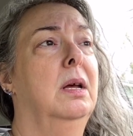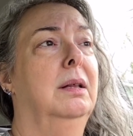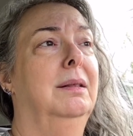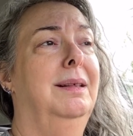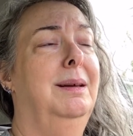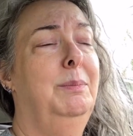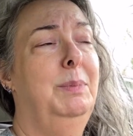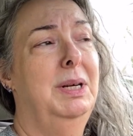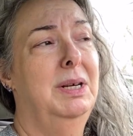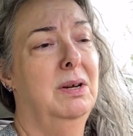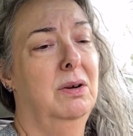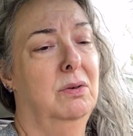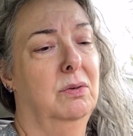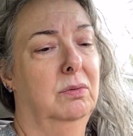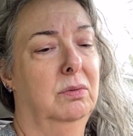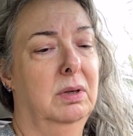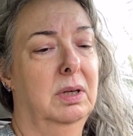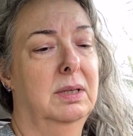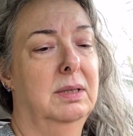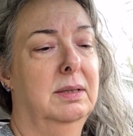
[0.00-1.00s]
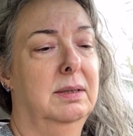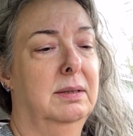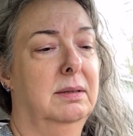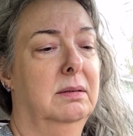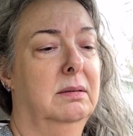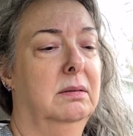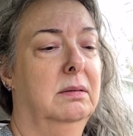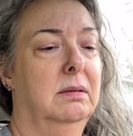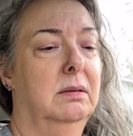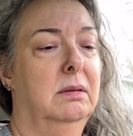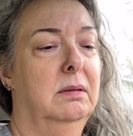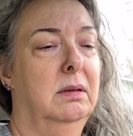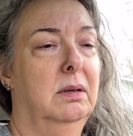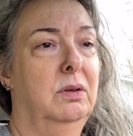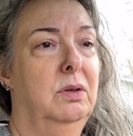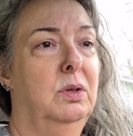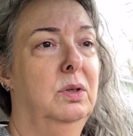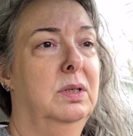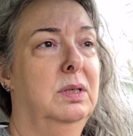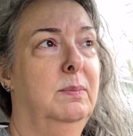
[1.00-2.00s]
let me know because there
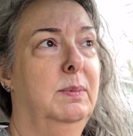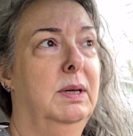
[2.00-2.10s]
used to